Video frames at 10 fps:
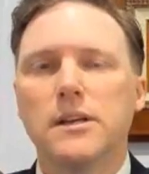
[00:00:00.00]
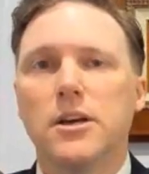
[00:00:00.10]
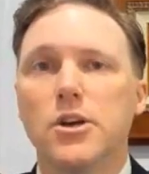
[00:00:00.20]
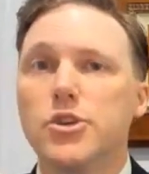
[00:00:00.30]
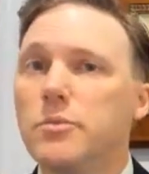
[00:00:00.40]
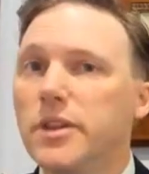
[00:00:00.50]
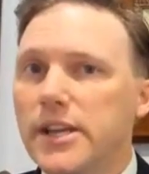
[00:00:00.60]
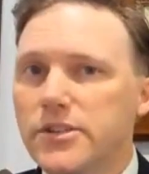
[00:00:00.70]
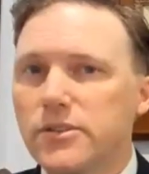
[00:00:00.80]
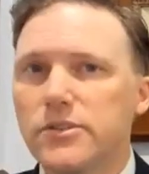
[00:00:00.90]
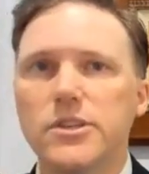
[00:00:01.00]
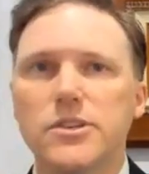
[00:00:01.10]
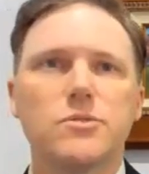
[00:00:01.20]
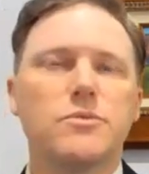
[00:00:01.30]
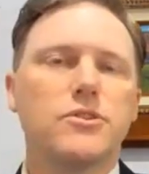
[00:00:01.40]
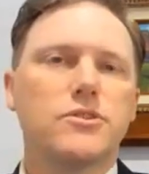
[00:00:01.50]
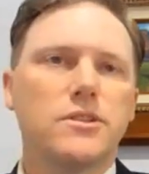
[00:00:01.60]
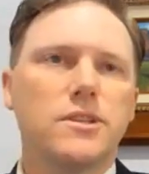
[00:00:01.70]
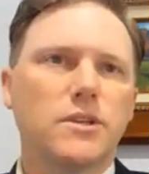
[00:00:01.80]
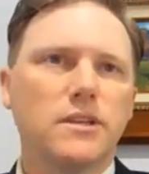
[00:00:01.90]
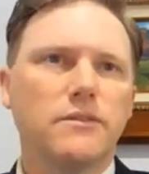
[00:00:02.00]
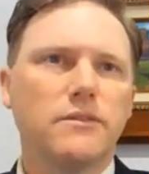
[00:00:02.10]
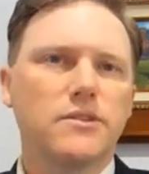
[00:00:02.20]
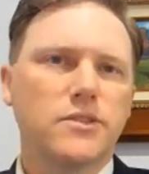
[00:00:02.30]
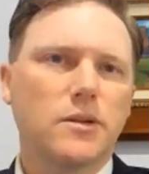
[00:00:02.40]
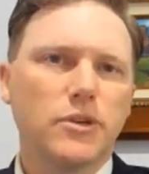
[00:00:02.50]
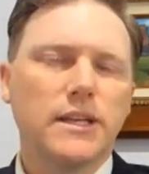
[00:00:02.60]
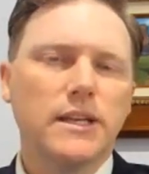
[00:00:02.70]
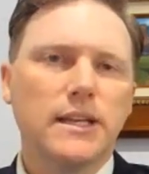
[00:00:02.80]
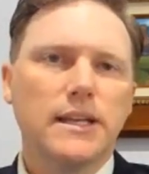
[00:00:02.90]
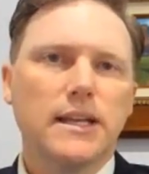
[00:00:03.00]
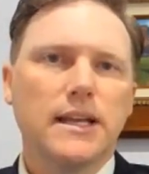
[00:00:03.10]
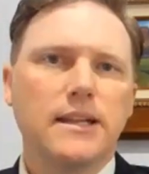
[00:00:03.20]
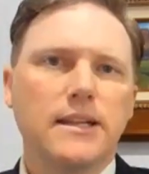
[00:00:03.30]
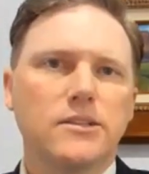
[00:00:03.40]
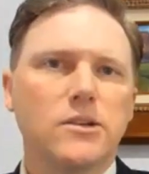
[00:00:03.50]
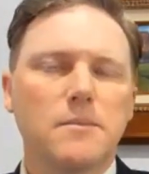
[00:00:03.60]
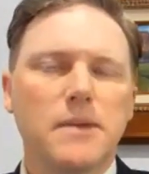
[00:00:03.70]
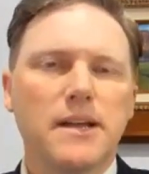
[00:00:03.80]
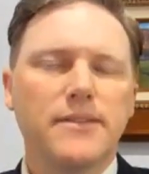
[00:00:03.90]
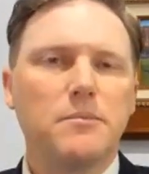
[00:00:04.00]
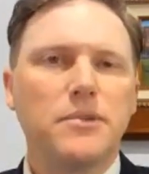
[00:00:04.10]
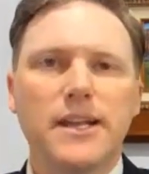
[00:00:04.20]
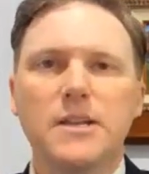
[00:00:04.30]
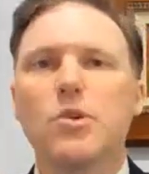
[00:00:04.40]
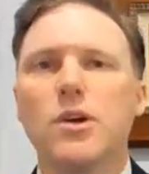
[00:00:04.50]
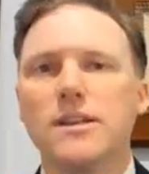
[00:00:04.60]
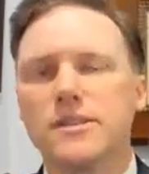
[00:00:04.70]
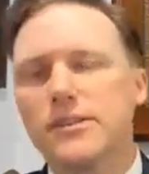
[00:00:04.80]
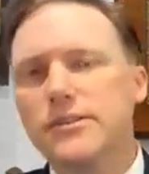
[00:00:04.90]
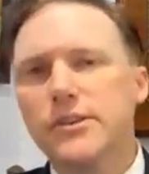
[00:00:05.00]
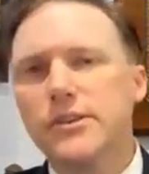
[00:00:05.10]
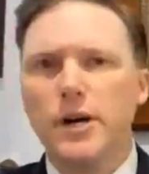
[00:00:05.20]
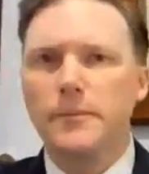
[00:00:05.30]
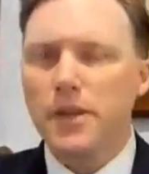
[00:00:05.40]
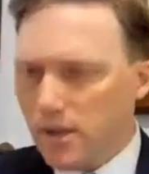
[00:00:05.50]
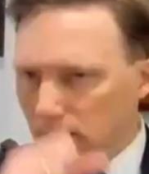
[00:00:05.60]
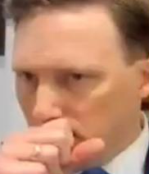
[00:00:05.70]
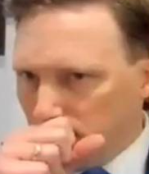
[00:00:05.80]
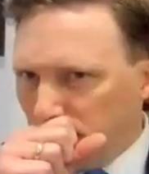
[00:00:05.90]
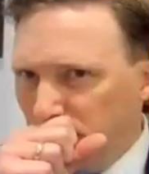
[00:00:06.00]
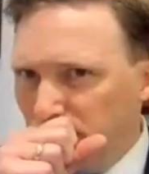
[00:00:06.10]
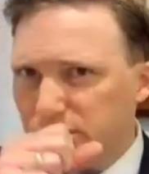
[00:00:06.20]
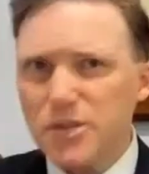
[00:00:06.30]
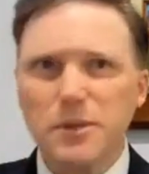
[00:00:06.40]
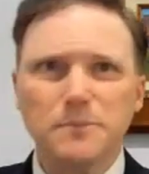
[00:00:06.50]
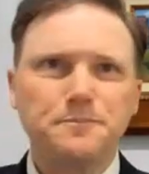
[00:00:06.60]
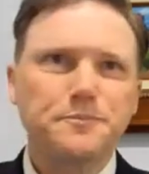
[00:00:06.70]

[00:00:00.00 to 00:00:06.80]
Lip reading: accumulation to distribution. And we'll give you a summary and then talk about that planning process as well. Excuse me.